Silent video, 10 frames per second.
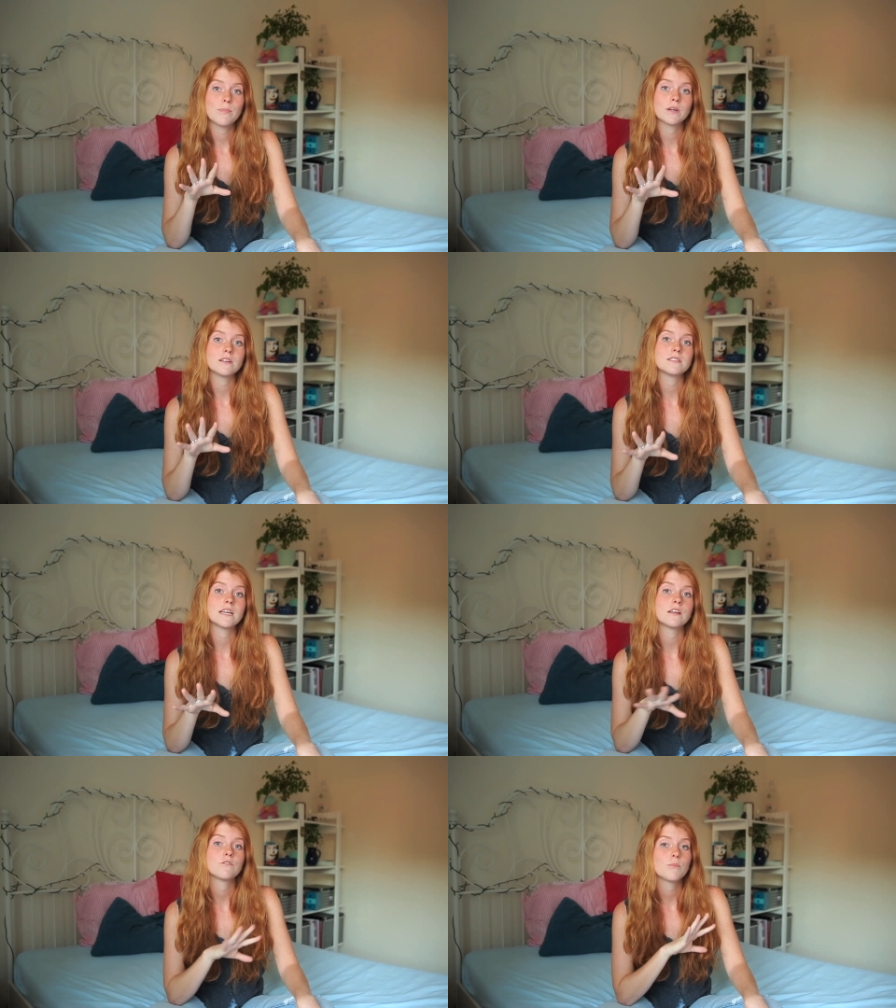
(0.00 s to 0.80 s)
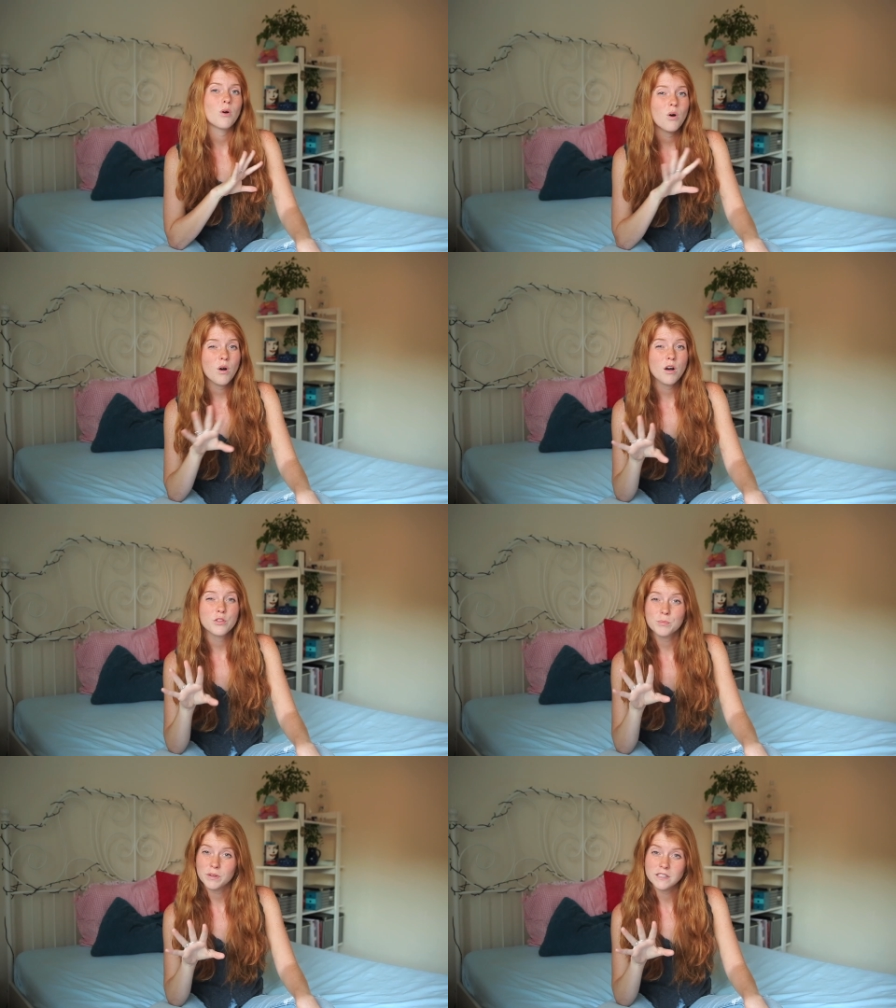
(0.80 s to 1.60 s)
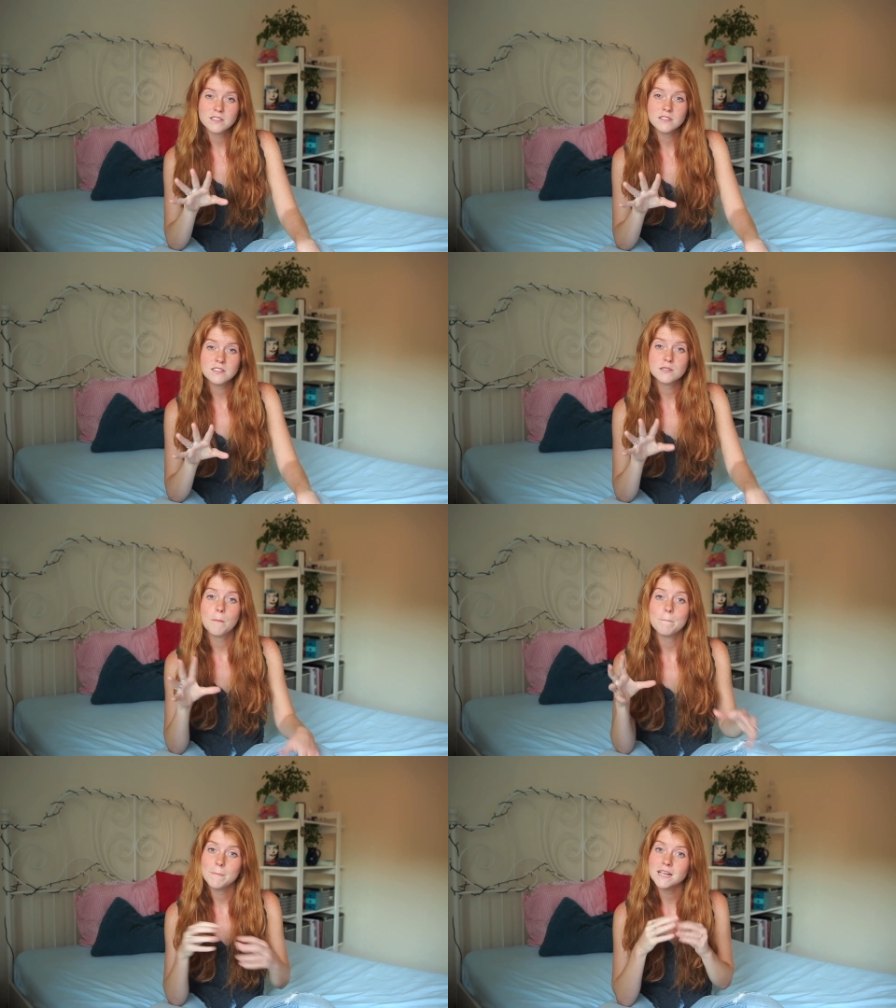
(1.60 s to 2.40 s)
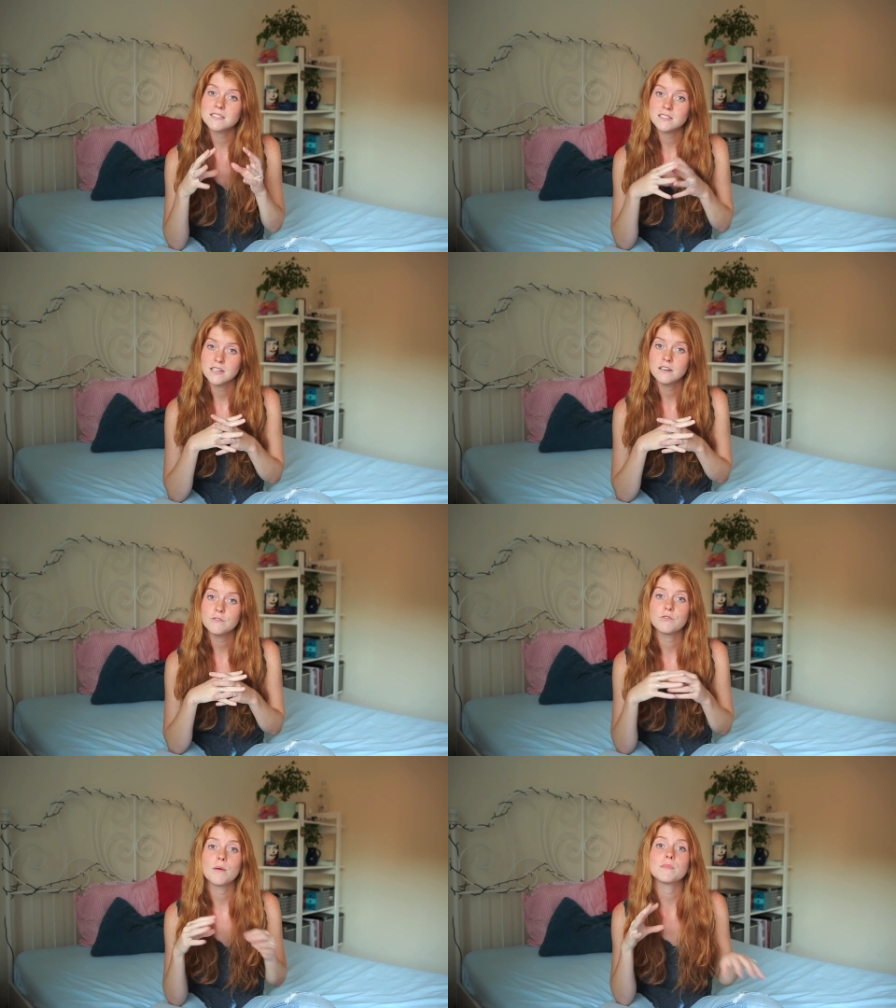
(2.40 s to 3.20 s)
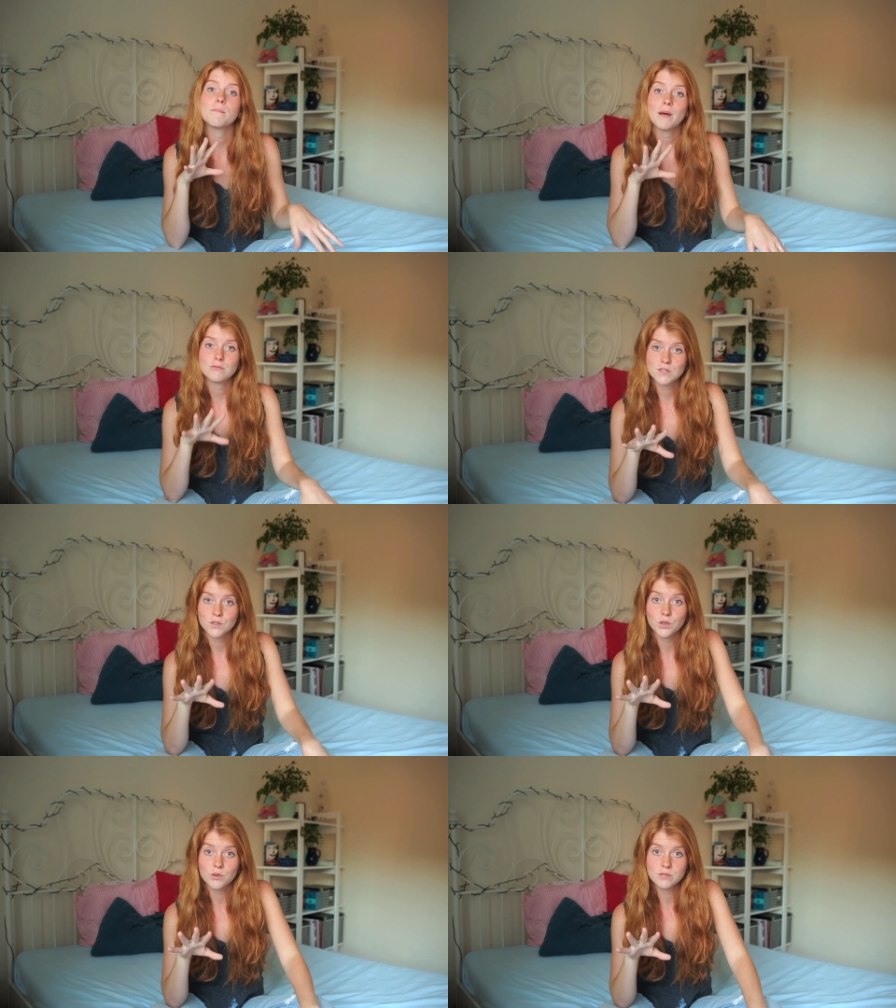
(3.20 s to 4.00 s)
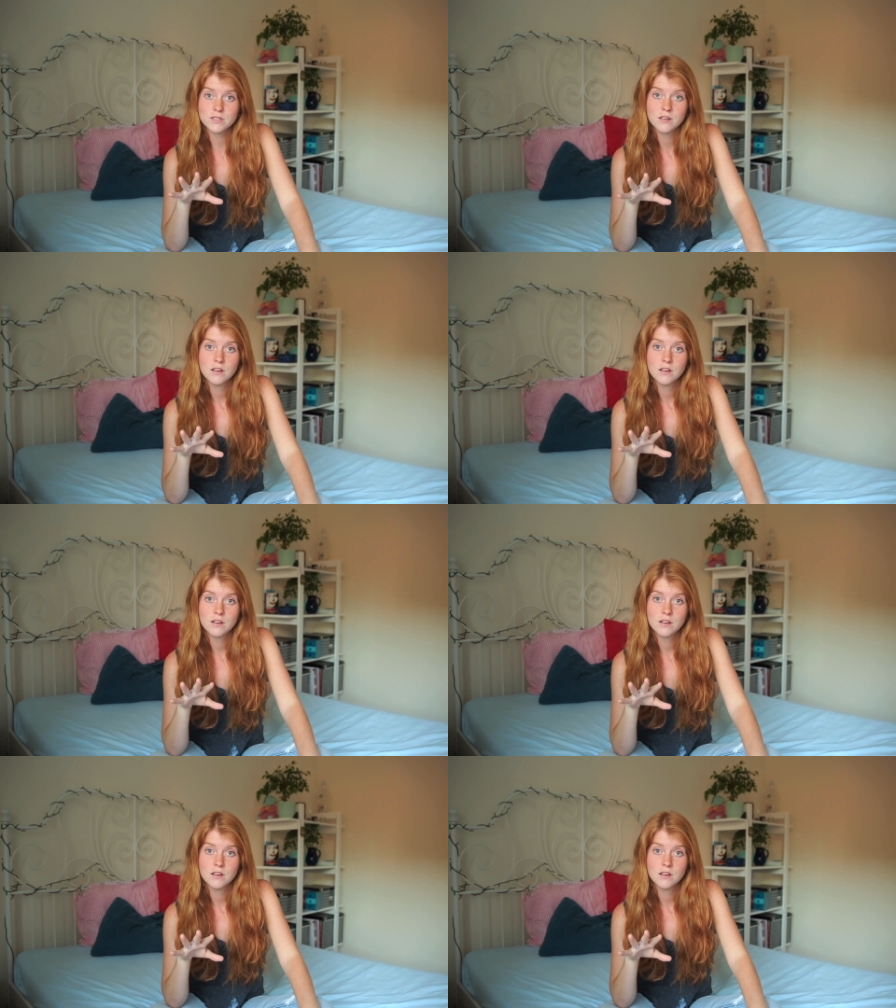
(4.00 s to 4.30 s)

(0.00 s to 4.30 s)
fabric is taken from all other places, mixed in from the mountain goat.